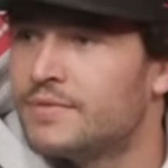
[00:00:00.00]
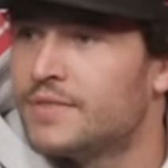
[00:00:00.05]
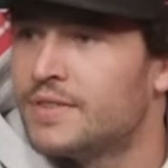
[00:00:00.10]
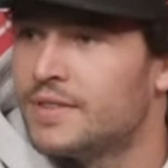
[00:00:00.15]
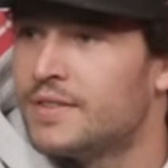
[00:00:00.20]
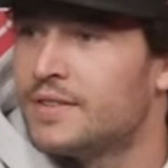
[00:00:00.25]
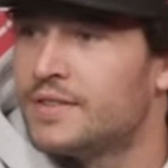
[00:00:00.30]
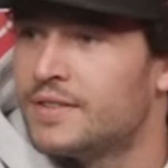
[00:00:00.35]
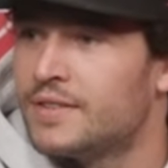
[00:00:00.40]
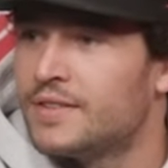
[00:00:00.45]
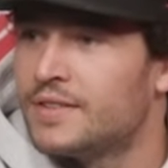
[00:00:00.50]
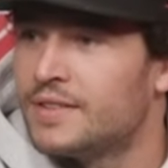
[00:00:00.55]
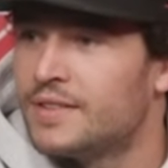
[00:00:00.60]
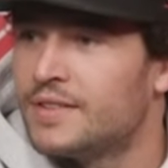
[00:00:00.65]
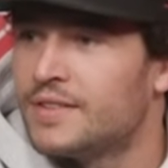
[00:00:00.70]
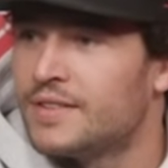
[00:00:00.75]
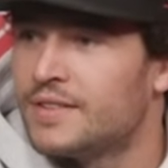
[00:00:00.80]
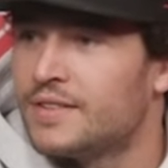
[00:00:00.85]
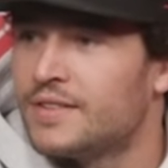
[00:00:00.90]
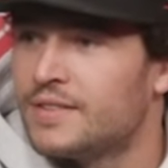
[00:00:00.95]
AHL. Is that
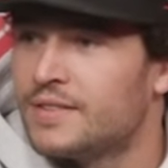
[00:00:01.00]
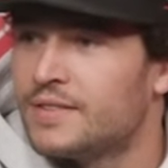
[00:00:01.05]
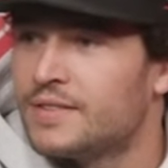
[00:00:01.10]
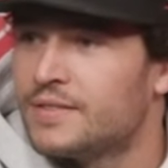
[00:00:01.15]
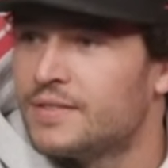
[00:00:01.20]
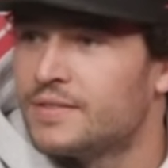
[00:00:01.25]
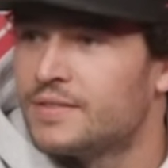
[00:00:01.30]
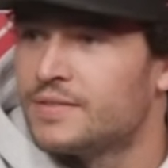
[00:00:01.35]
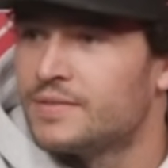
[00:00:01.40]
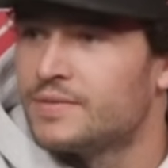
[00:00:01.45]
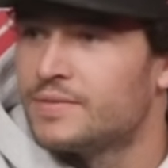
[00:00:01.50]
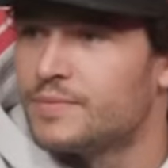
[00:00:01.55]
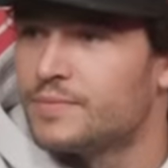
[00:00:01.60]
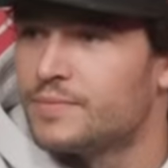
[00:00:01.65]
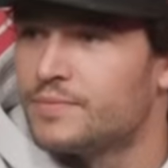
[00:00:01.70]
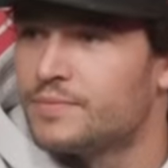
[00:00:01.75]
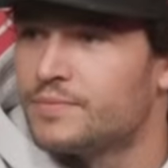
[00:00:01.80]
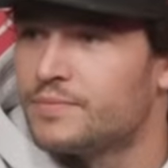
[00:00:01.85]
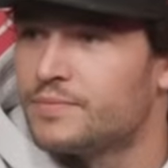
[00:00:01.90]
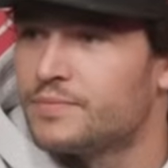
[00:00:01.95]
something that you
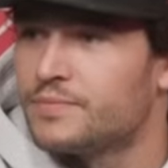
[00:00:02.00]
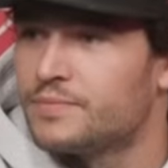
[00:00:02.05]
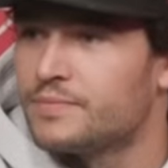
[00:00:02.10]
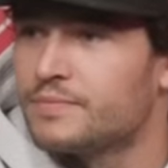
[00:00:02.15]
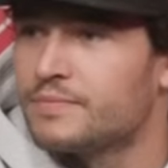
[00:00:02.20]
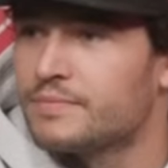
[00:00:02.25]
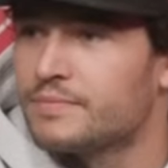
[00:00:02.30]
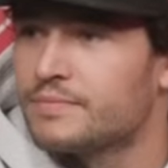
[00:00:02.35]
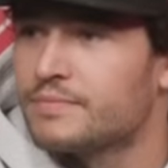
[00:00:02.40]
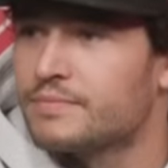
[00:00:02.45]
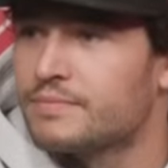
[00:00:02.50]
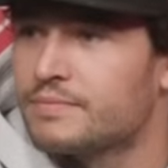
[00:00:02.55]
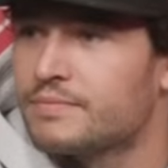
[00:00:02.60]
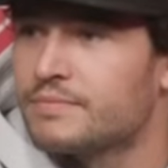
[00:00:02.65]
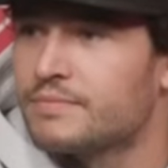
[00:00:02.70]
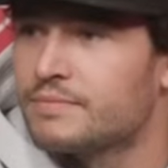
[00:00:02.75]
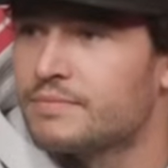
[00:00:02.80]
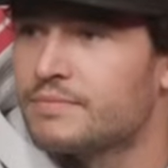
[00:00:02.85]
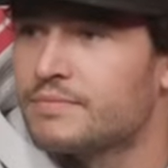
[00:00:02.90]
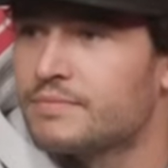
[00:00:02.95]
stop, you,
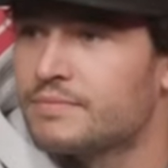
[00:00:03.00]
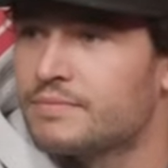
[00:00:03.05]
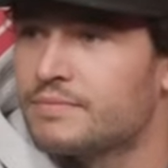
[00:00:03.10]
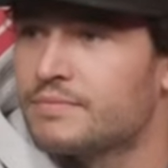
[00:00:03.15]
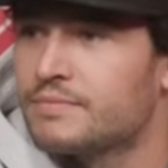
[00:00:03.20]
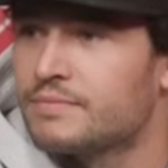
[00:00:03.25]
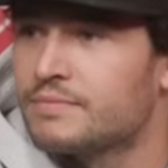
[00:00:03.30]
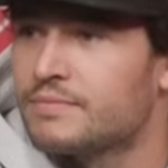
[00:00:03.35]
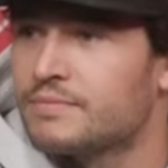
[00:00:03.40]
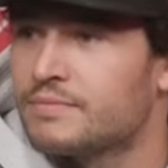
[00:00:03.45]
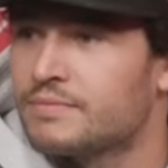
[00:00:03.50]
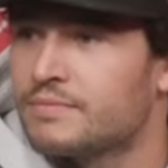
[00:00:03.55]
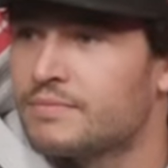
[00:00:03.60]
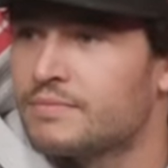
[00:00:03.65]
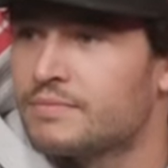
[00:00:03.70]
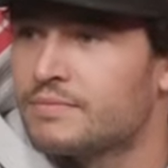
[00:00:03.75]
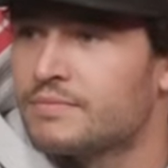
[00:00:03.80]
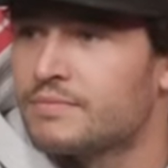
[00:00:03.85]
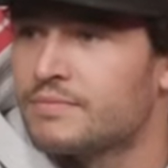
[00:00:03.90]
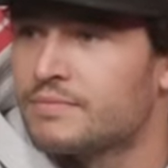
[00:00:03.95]
not celebrate
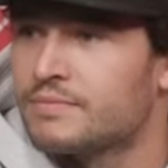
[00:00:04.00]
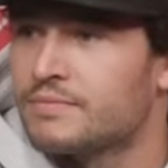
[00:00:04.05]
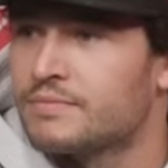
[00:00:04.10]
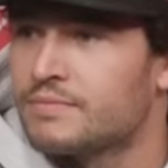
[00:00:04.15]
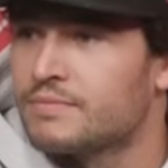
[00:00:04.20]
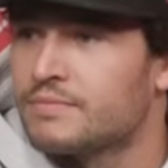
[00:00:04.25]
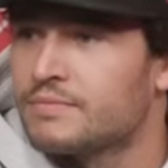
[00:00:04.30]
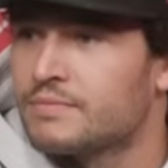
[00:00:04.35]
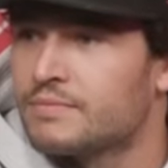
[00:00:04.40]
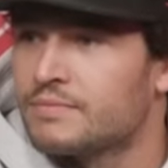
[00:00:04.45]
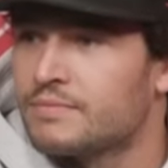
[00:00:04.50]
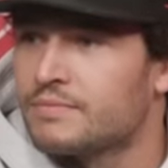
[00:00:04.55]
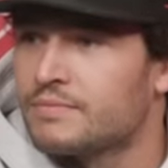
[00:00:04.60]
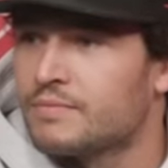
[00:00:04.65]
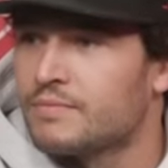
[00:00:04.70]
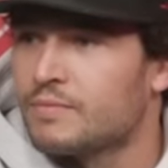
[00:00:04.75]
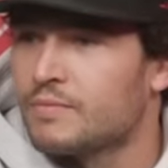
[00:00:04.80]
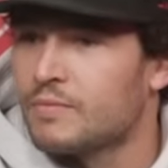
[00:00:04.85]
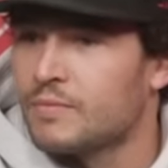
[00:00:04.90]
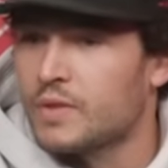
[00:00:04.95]
that, but like, do you think about
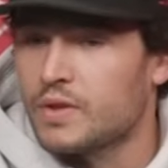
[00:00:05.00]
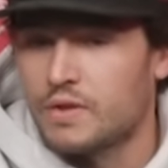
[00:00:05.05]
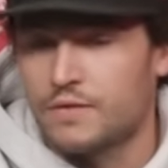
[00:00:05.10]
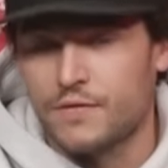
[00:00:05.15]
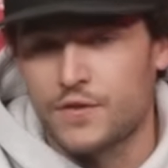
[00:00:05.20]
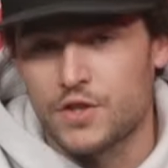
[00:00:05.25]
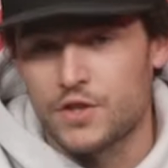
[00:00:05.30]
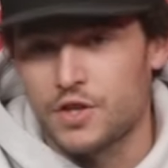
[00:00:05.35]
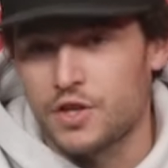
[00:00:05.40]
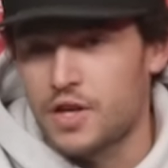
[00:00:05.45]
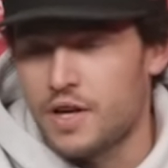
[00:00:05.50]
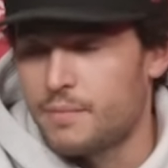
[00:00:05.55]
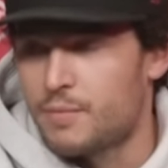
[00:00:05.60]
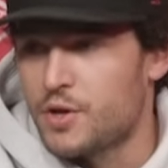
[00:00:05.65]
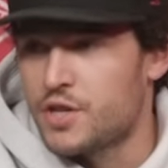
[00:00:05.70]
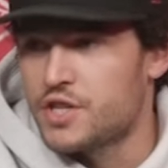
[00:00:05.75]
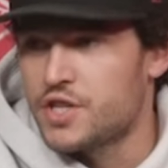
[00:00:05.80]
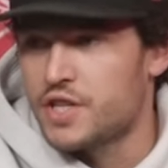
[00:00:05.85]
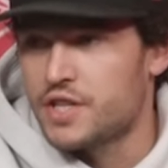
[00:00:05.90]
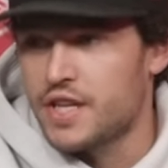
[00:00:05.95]
that at all? For sure, I
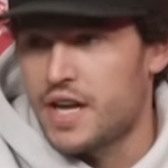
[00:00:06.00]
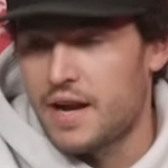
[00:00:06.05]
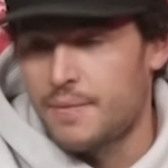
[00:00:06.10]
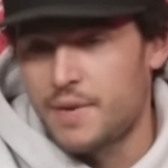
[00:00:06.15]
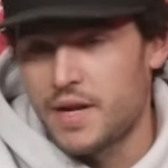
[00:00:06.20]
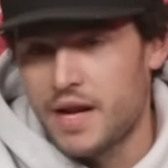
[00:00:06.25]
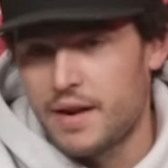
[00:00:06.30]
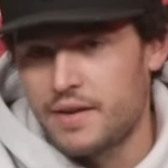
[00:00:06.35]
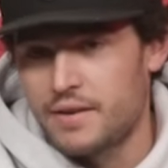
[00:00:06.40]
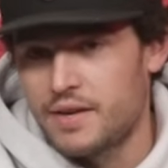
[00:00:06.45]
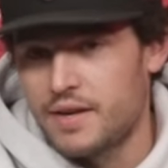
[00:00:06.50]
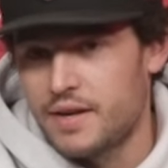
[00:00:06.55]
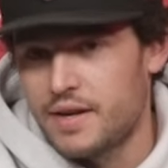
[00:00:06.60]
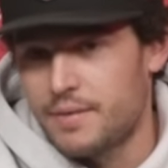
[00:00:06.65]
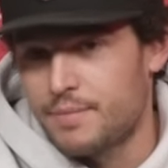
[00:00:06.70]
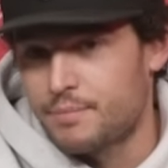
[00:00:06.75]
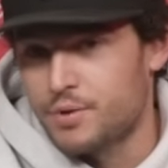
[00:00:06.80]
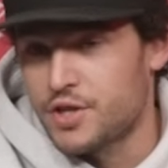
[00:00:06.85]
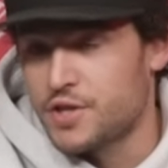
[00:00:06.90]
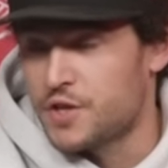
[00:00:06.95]
appreciate that. I mean, I, I
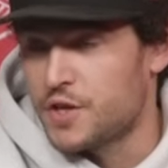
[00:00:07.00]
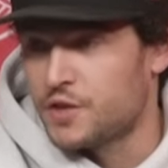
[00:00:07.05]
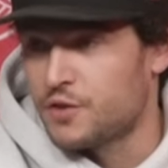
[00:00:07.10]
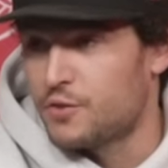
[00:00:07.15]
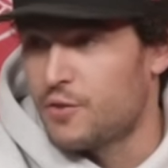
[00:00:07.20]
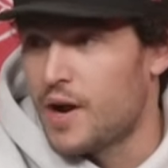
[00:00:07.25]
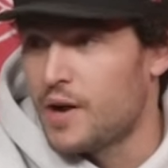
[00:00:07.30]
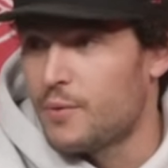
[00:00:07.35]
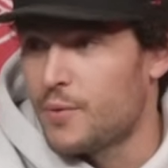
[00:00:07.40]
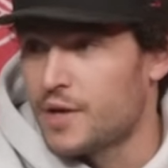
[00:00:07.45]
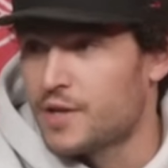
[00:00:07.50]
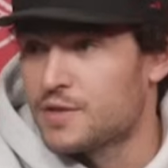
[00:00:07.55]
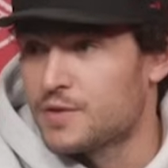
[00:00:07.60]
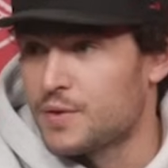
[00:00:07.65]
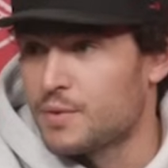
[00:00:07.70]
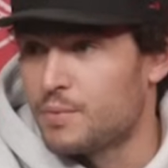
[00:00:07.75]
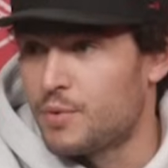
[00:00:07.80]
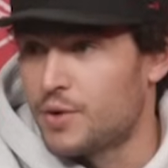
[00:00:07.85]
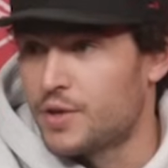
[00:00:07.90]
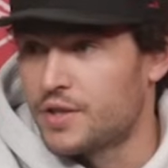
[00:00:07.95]
appreciate the Red Wings
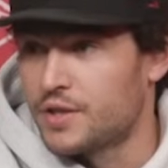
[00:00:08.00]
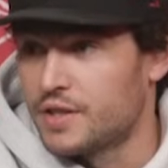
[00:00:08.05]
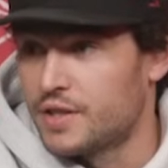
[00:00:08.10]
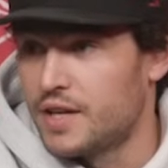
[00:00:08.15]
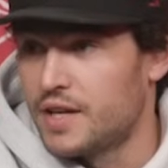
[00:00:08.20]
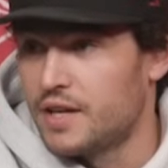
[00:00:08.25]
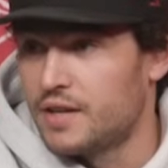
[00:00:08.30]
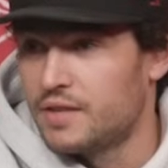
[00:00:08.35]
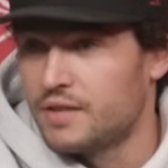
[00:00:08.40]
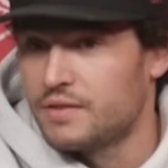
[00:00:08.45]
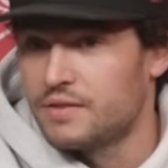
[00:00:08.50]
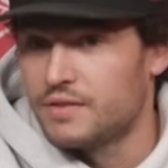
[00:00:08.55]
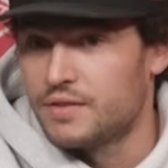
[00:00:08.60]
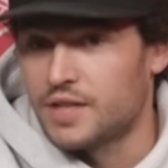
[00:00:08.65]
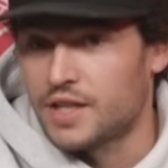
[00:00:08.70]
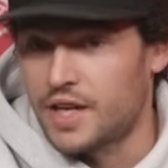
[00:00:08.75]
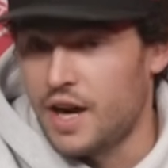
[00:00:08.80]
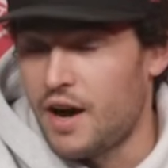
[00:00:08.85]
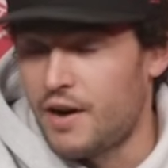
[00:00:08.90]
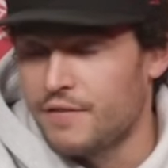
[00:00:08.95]
for putting the,
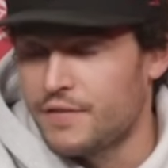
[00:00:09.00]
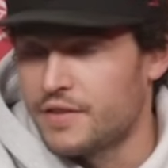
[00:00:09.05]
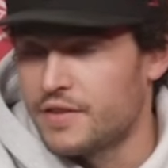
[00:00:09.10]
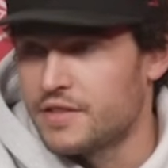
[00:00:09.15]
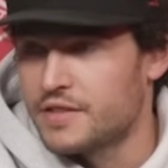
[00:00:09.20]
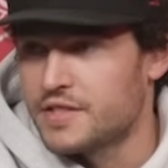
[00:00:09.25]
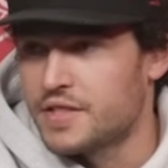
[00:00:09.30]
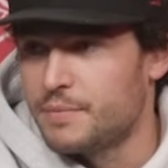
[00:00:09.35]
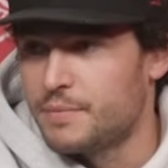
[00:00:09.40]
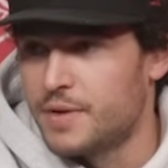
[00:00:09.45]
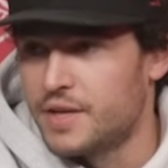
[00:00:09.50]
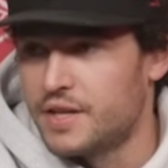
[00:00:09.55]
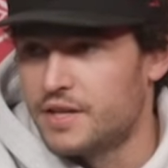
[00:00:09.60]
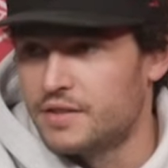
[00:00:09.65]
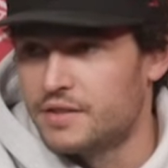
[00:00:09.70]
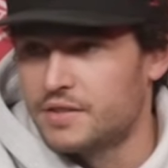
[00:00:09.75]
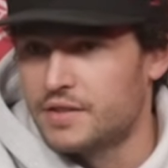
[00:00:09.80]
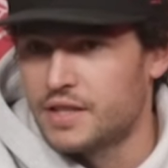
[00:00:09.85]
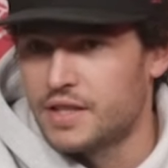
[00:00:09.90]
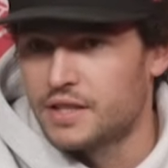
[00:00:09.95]
the confidence in me
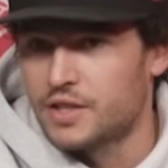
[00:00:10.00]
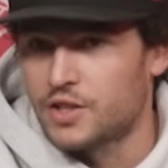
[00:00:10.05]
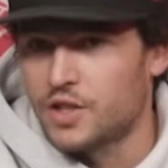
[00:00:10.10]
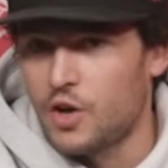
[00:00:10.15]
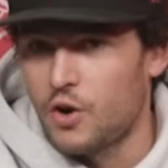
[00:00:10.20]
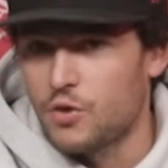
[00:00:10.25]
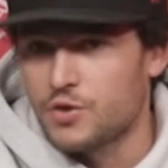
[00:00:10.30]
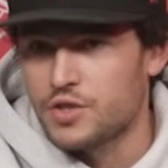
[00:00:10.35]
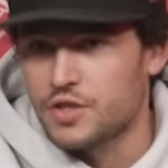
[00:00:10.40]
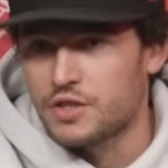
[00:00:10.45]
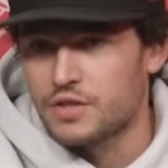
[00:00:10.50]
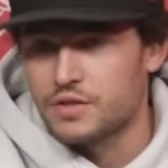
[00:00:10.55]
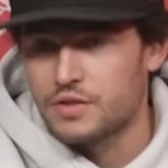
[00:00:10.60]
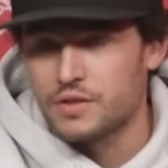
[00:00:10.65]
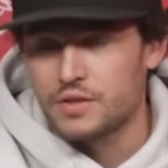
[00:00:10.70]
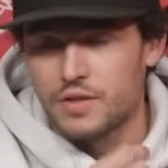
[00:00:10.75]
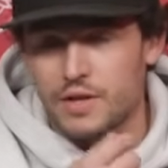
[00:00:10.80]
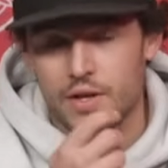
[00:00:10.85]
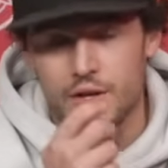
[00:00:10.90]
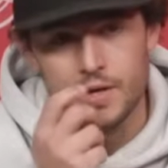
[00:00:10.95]
and, and the
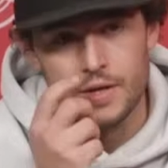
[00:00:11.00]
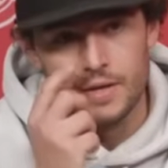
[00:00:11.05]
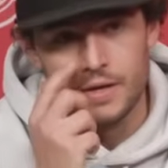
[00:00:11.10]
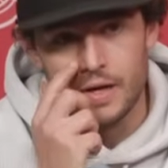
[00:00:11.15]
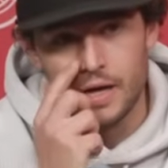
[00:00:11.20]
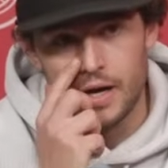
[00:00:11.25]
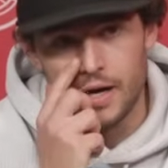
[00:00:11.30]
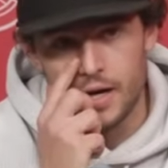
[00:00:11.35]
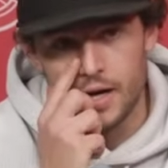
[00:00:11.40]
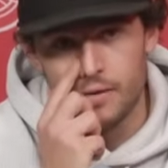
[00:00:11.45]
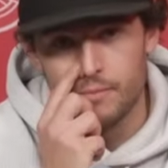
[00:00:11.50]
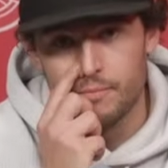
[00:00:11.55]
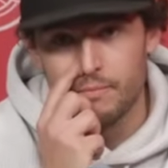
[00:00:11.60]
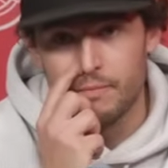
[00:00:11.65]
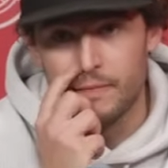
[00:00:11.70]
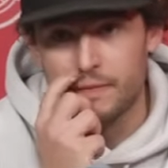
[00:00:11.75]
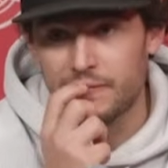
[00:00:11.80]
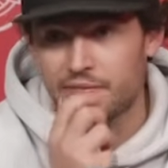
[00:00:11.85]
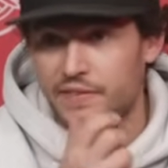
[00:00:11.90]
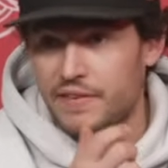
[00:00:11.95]
coaches.
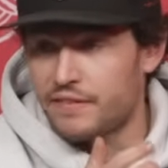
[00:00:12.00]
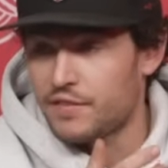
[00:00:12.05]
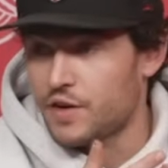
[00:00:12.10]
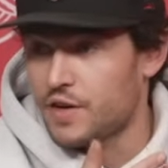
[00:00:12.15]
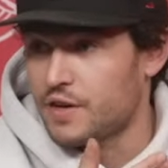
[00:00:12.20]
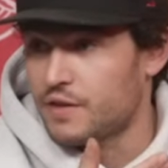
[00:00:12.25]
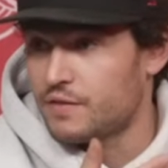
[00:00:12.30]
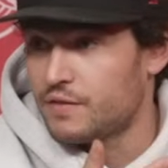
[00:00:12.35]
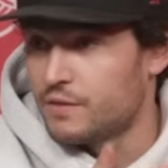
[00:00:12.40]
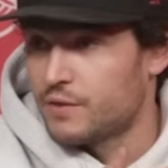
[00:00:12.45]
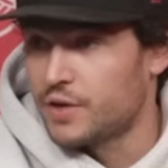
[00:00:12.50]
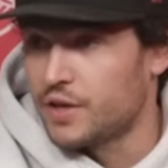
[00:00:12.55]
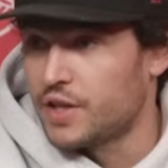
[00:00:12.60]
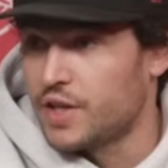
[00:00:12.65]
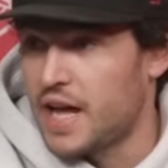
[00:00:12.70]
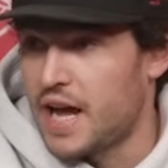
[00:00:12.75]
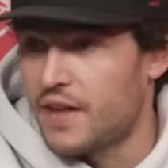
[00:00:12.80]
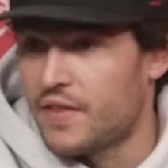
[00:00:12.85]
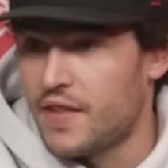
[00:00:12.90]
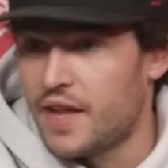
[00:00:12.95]
Um, I've never
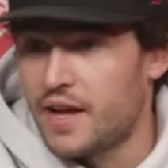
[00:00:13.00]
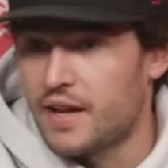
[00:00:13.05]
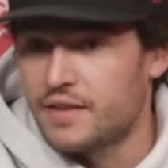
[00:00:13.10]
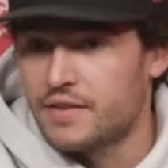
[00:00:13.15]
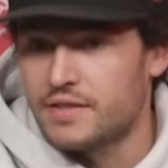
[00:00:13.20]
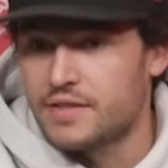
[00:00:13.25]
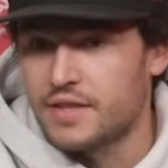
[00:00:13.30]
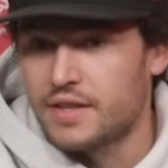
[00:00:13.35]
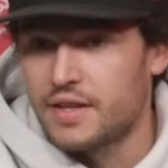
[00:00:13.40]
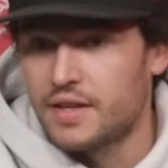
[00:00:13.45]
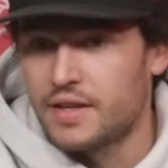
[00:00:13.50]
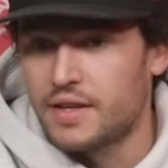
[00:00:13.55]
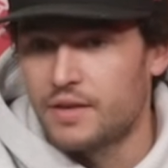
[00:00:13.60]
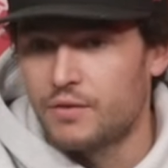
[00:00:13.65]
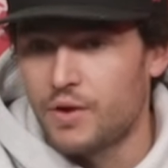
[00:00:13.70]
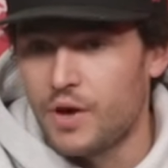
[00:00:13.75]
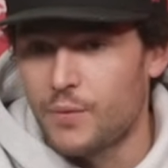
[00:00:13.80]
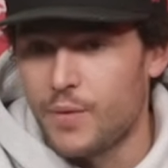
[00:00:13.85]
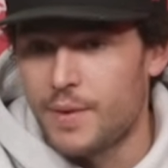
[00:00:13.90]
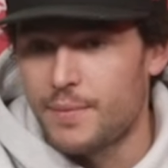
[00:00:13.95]
really had that uh,
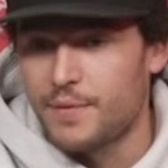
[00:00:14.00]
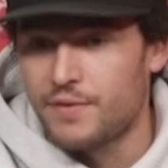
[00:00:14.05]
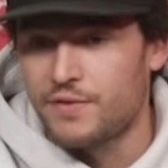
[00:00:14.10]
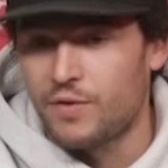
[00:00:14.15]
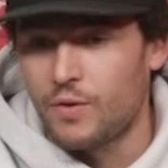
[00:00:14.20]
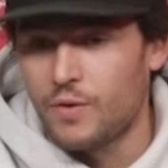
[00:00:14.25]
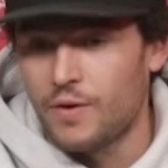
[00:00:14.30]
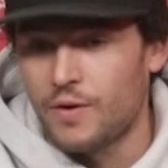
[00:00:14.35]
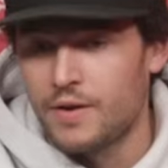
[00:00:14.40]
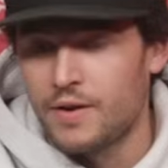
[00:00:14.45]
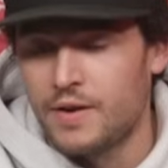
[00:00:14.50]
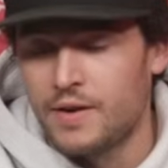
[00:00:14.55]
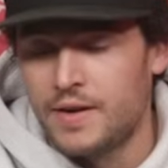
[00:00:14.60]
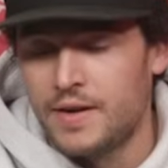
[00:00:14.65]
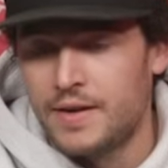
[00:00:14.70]
runway before.